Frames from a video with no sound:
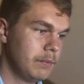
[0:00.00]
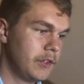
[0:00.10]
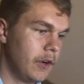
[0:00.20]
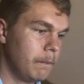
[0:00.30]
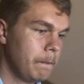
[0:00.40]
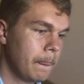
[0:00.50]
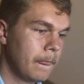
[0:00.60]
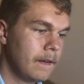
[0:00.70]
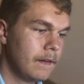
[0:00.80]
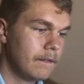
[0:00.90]
So,
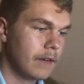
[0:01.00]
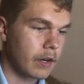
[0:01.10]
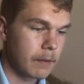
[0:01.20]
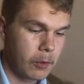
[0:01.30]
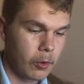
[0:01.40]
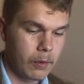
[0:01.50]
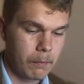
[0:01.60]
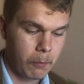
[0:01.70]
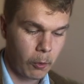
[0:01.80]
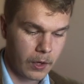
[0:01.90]
very
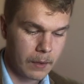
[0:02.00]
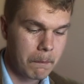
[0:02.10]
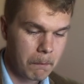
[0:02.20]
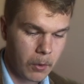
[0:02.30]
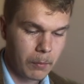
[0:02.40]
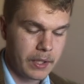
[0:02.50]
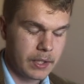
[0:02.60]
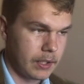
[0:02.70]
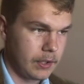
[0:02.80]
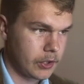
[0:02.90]
important moment
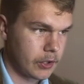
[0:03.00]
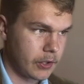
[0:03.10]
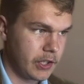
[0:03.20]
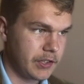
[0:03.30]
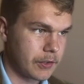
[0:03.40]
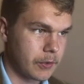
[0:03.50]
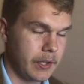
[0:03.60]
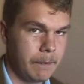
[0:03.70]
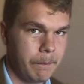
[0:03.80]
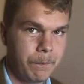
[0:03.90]
in church
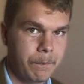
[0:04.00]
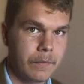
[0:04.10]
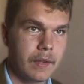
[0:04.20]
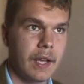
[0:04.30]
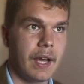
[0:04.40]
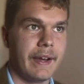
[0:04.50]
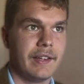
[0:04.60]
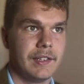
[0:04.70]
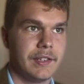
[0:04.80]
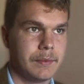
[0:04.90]
history,
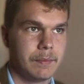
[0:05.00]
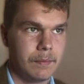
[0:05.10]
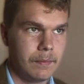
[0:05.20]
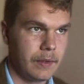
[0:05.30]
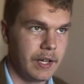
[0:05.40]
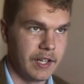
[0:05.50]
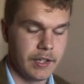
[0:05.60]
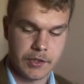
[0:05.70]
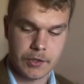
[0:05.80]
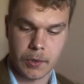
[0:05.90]
as any
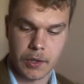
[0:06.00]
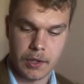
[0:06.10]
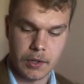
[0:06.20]
historian